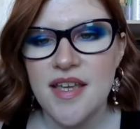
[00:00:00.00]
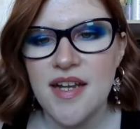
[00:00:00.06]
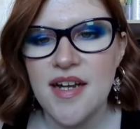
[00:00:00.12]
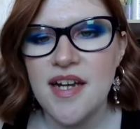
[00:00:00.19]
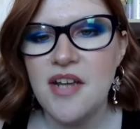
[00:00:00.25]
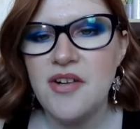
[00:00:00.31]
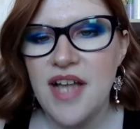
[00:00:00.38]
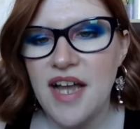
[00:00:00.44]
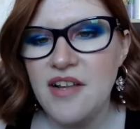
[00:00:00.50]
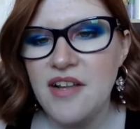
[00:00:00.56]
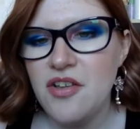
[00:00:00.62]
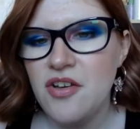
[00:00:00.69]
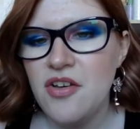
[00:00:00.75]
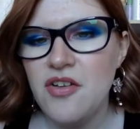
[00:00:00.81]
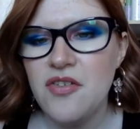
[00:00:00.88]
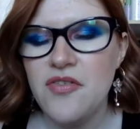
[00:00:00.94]

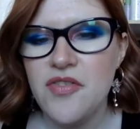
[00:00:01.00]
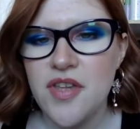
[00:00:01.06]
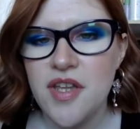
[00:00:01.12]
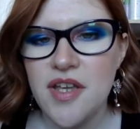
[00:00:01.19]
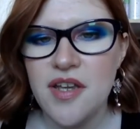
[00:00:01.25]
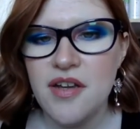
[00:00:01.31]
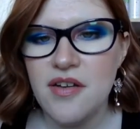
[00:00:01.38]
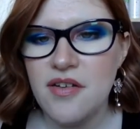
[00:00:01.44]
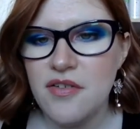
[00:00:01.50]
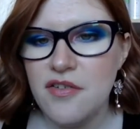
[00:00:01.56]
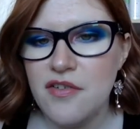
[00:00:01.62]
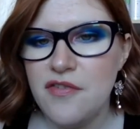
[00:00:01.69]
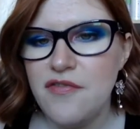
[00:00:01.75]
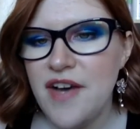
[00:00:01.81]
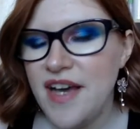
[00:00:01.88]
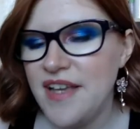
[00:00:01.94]
Leonardo
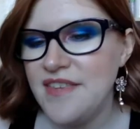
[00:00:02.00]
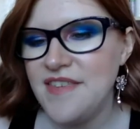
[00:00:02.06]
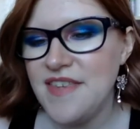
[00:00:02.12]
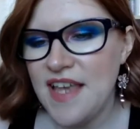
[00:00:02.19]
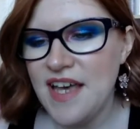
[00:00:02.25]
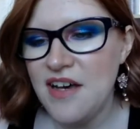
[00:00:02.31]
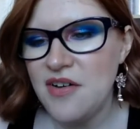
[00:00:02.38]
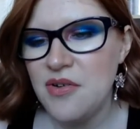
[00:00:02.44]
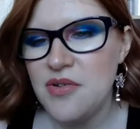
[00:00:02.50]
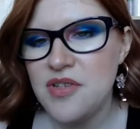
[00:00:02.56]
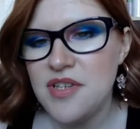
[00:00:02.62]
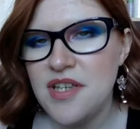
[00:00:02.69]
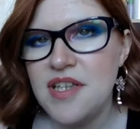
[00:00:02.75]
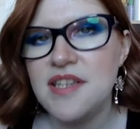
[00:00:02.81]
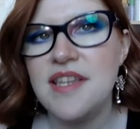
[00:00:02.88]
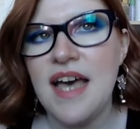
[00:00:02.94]
finds
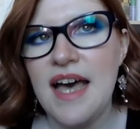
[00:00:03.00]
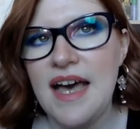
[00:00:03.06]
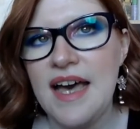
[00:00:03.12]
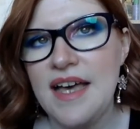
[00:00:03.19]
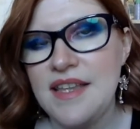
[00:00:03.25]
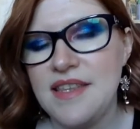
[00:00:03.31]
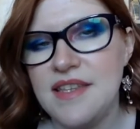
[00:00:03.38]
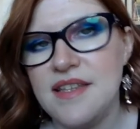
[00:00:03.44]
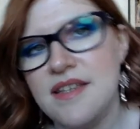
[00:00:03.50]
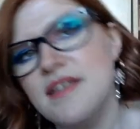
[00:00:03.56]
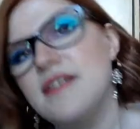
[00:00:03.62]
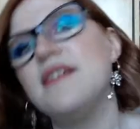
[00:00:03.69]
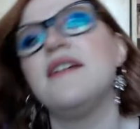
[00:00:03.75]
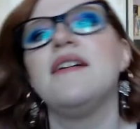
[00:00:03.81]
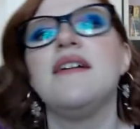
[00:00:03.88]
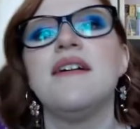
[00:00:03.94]
out that
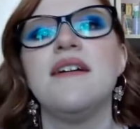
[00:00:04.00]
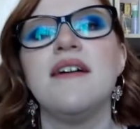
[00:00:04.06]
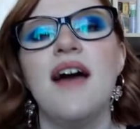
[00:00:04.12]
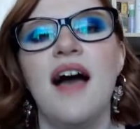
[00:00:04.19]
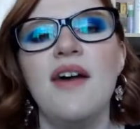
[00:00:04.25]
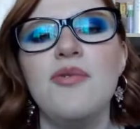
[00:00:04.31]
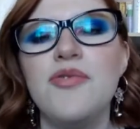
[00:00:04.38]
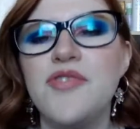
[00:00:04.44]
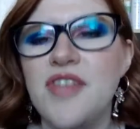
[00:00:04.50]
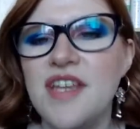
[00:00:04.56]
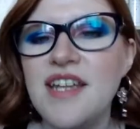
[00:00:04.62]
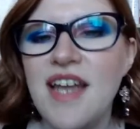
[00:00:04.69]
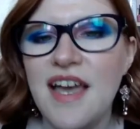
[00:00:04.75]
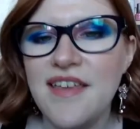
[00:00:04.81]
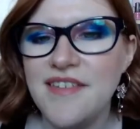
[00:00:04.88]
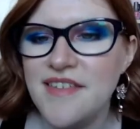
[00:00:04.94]

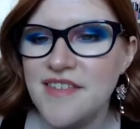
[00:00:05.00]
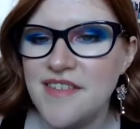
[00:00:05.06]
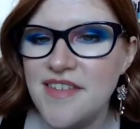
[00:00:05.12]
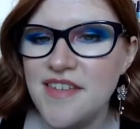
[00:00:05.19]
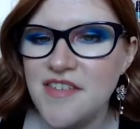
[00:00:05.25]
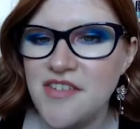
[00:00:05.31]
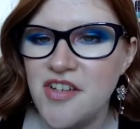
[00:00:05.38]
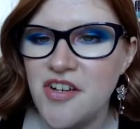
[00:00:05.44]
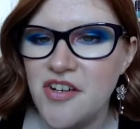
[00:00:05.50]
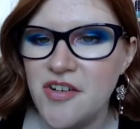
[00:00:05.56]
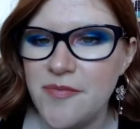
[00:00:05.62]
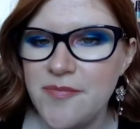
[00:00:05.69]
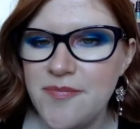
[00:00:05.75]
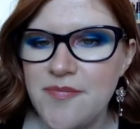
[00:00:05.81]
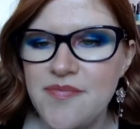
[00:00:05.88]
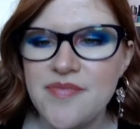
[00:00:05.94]
Agustina is the
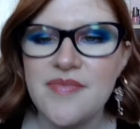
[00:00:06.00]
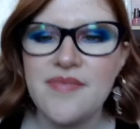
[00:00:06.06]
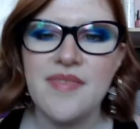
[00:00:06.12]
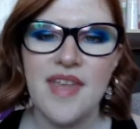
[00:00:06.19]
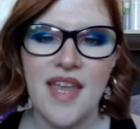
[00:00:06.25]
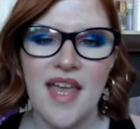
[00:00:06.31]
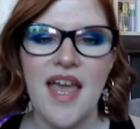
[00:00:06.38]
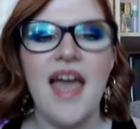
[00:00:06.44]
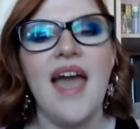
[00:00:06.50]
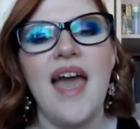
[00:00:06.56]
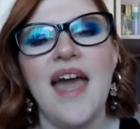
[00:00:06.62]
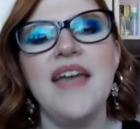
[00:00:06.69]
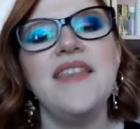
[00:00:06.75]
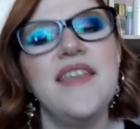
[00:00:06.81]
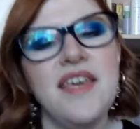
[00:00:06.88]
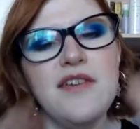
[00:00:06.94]
sister,
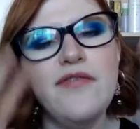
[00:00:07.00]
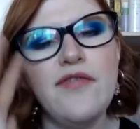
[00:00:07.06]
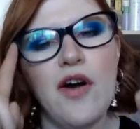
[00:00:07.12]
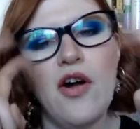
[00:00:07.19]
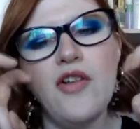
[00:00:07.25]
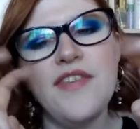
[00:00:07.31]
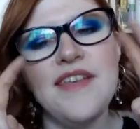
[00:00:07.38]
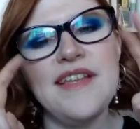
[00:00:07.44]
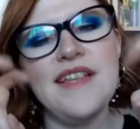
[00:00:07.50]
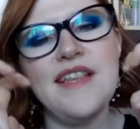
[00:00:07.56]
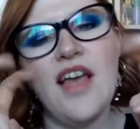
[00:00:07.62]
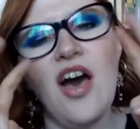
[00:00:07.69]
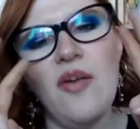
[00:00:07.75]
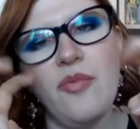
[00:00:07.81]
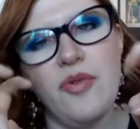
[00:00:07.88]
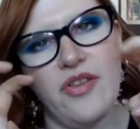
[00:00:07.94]
and he falls in
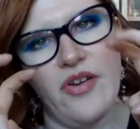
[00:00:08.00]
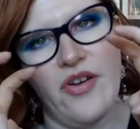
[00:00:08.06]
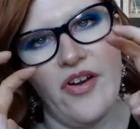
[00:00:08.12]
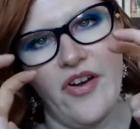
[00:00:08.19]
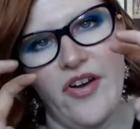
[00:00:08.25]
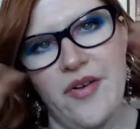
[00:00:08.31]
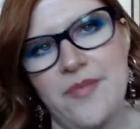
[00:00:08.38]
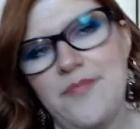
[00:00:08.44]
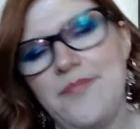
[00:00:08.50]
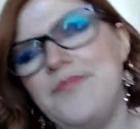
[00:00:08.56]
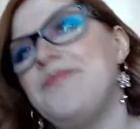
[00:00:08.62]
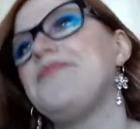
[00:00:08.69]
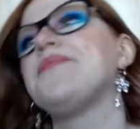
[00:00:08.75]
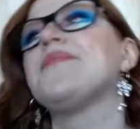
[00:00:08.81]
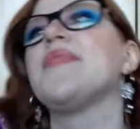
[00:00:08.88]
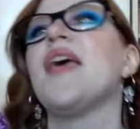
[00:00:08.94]
love with her,
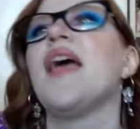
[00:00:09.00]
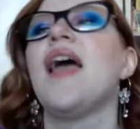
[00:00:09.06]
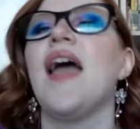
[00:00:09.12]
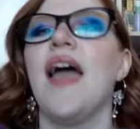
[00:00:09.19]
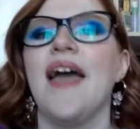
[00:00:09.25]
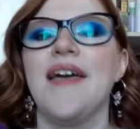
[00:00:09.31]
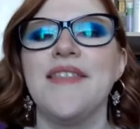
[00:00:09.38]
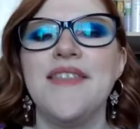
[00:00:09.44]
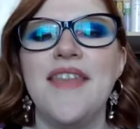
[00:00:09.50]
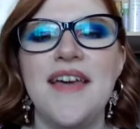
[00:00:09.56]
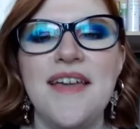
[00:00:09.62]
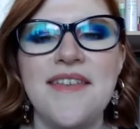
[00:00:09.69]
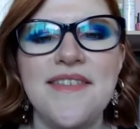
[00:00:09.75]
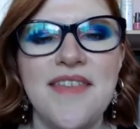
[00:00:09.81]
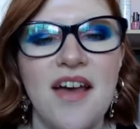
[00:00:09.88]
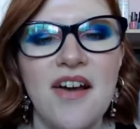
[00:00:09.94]
and
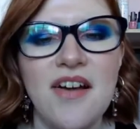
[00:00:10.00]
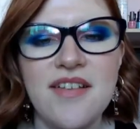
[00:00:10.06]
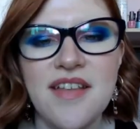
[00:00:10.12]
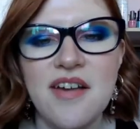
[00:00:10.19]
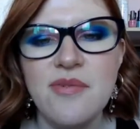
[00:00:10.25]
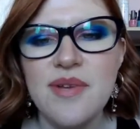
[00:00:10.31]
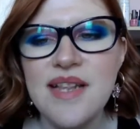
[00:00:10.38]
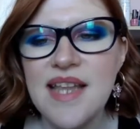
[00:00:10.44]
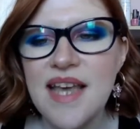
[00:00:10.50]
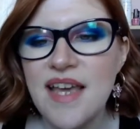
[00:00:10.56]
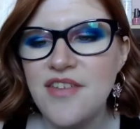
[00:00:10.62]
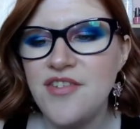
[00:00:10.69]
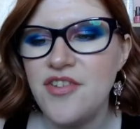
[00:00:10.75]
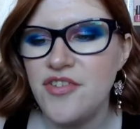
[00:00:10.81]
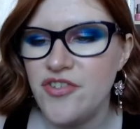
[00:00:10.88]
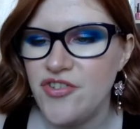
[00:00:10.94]
they start a
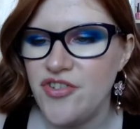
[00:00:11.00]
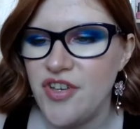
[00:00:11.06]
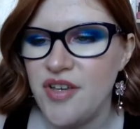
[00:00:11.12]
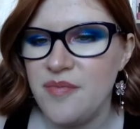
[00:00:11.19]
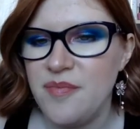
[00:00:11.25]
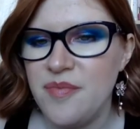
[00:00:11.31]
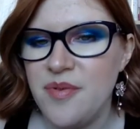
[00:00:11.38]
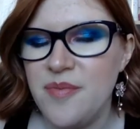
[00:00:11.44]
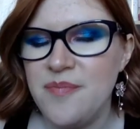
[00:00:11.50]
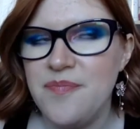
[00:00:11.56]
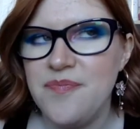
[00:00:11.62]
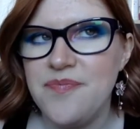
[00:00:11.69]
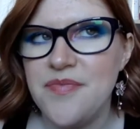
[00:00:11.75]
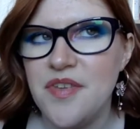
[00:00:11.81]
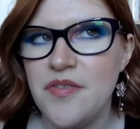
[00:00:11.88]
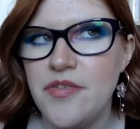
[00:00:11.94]
relationship.
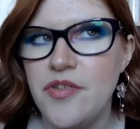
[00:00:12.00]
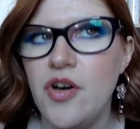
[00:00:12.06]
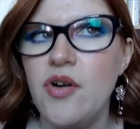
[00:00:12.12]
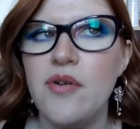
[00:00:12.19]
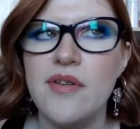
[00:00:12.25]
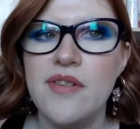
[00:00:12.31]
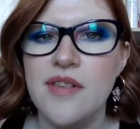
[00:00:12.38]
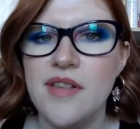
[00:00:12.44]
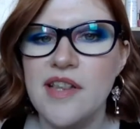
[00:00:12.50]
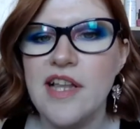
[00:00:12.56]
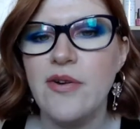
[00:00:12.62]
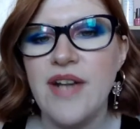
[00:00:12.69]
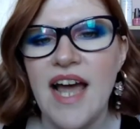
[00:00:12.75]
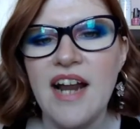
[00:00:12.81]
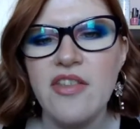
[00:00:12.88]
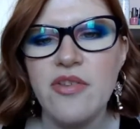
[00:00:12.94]
So
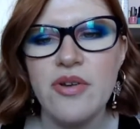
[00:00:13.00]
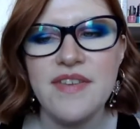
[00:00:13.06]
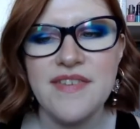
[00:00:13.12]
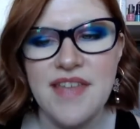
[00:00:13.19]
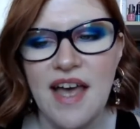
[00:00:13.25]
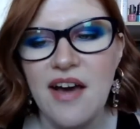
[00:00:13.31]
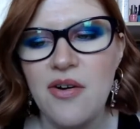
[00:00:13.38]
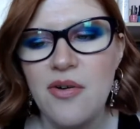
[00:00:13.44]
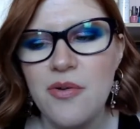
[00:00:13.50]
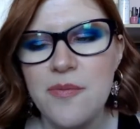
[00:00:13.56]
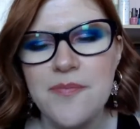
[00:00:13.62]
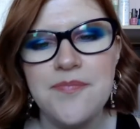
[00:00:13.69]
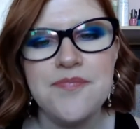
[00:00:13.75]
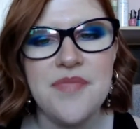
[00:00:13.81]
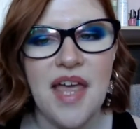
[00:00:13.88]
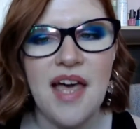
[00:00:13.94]
Leonardo is
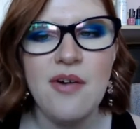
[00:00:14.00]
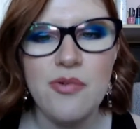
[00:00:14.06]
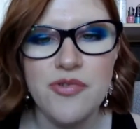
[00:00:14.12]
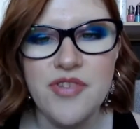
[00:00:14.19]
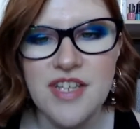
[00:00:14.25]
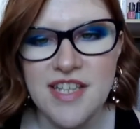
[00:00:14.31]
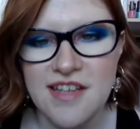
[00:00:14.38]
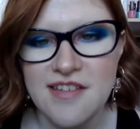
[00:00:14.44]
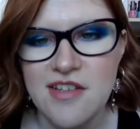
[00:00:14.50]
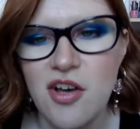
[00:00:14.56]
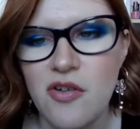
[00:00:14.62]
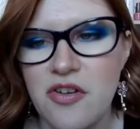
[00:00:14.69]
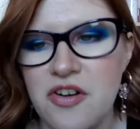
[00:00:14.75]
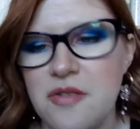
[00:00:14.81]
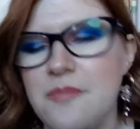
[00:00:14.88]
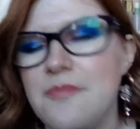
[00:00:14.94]
now Agustina's
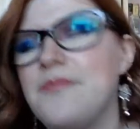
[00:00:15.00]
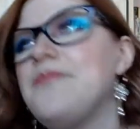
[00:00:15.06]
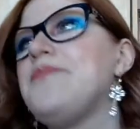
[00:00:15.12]
lover.